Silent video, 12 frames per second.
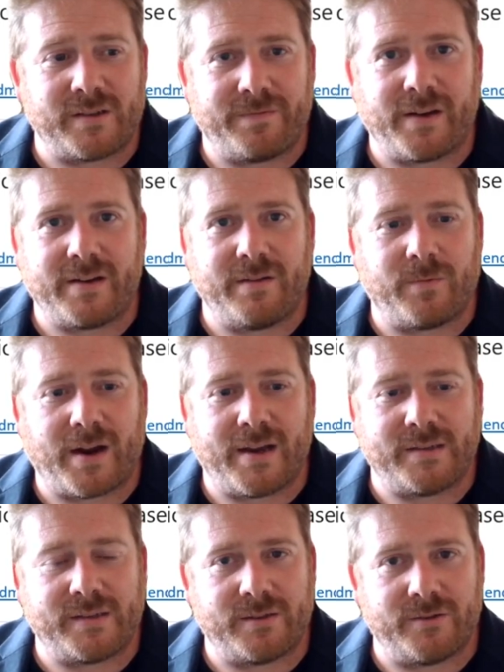effective
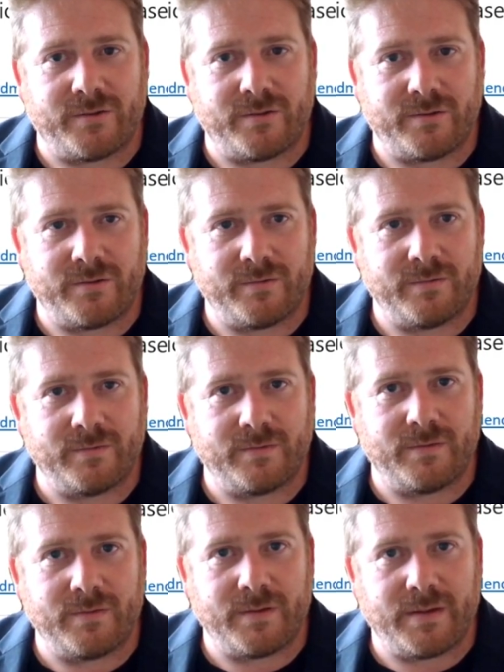ways to
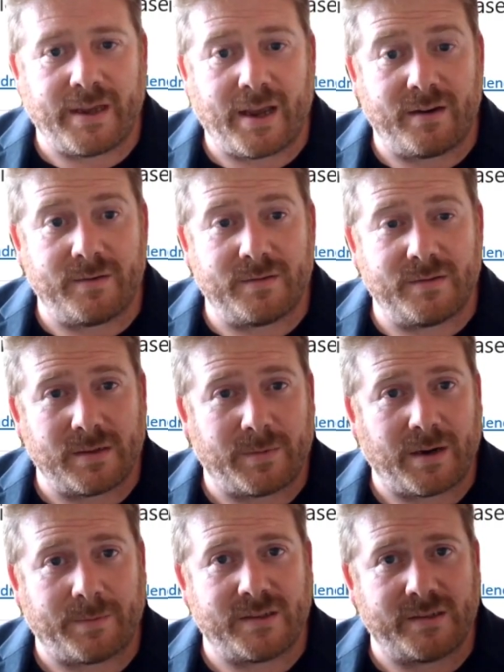get
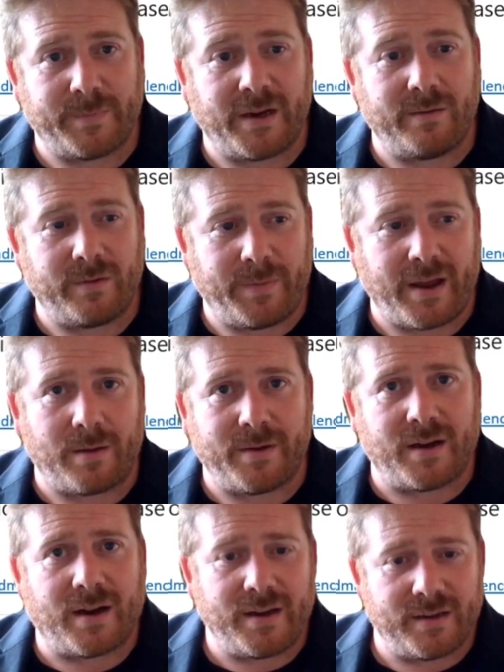someone up to speed with Power
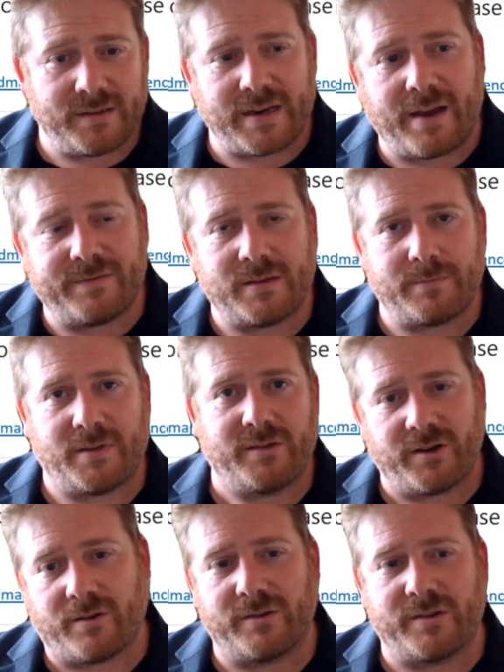BI is to have someone
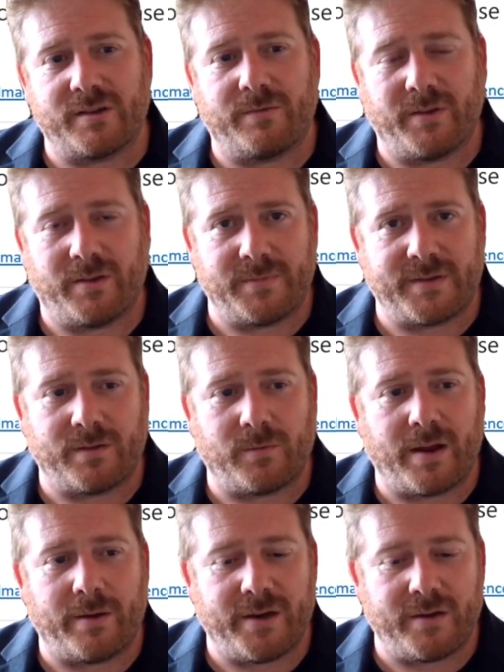shoulder surf with them. So the
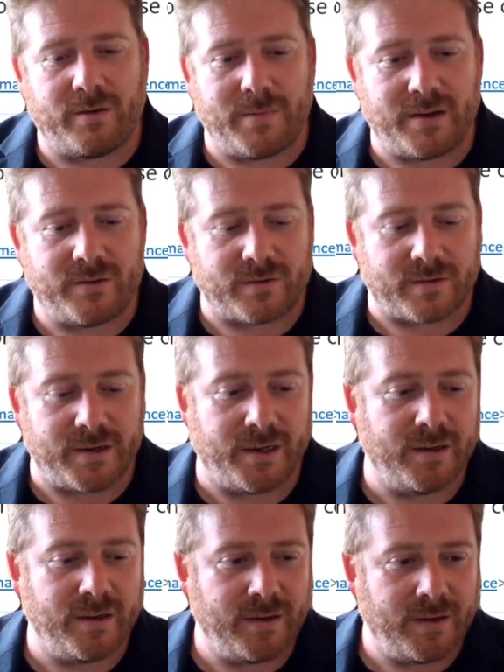way we do
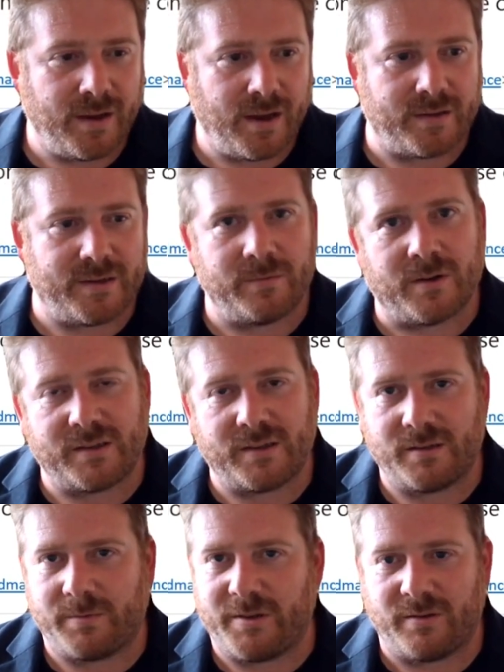mentoring at Dear
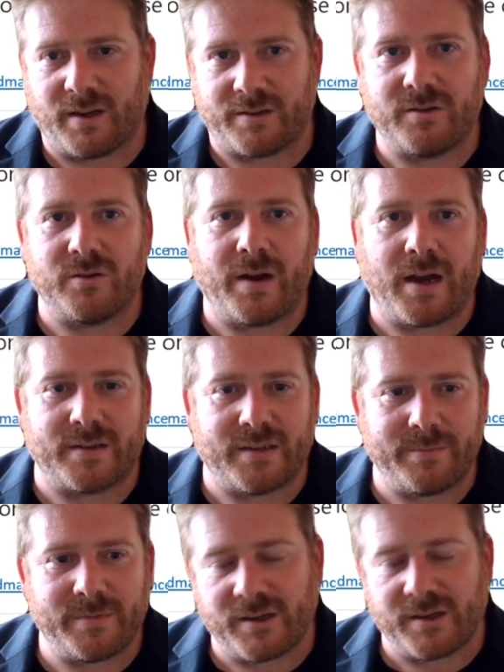Watson is we do like 2-hour
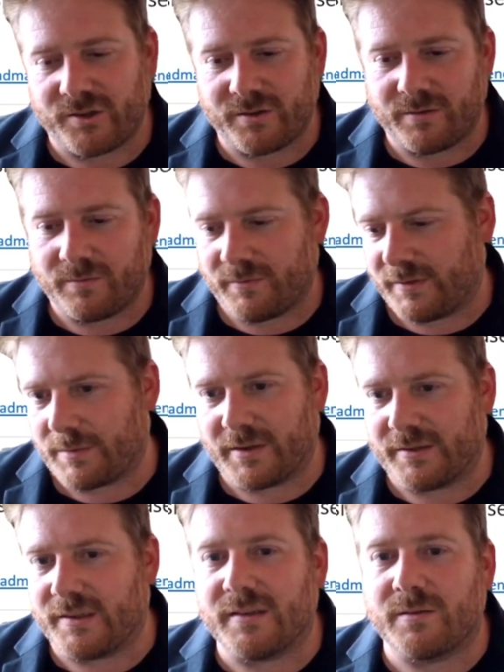team session.
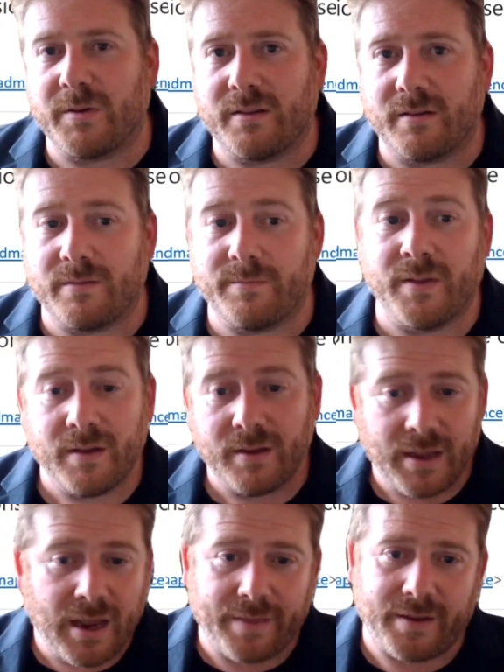Someone sits with them
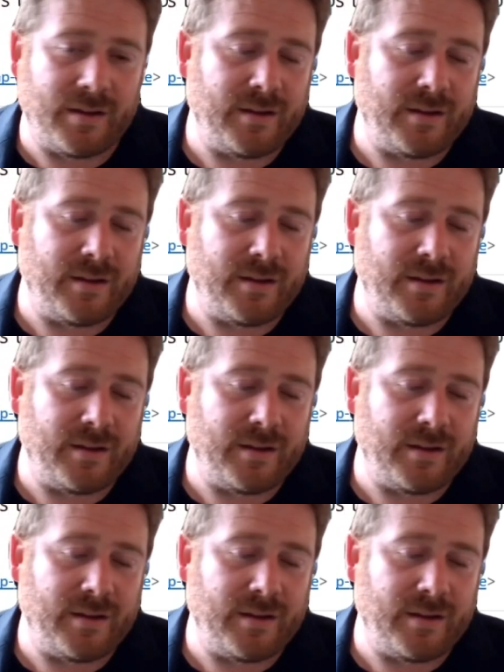and